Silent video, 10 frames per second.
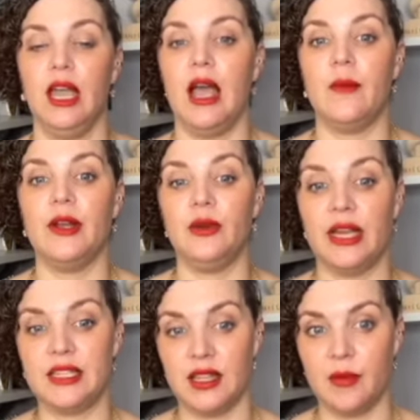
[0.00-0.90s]
And when you
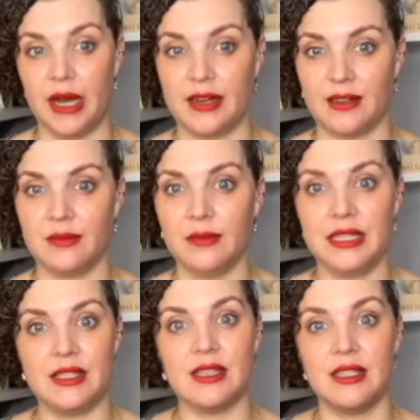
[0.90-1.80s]
get to the bottom,
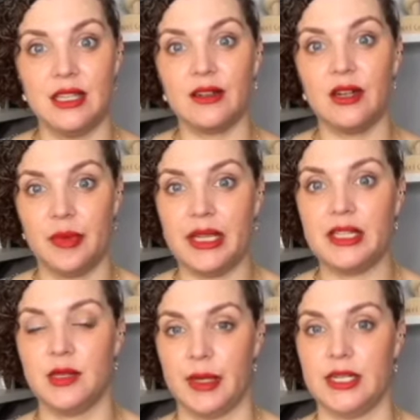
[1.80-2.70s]
it's a zero
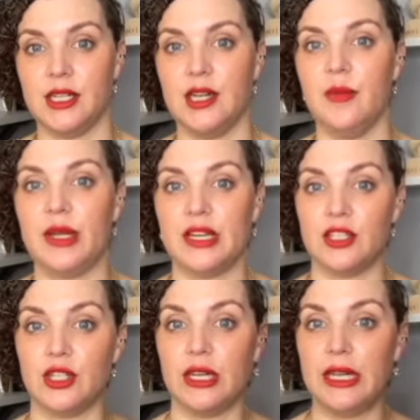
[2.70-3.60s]
based budget
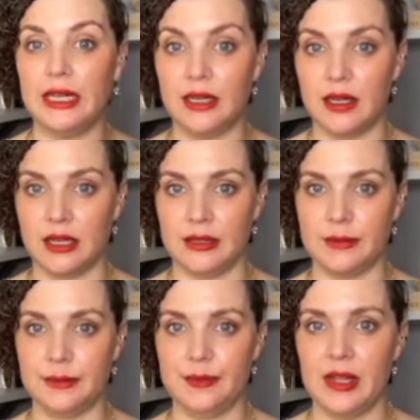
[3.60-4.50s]
because your income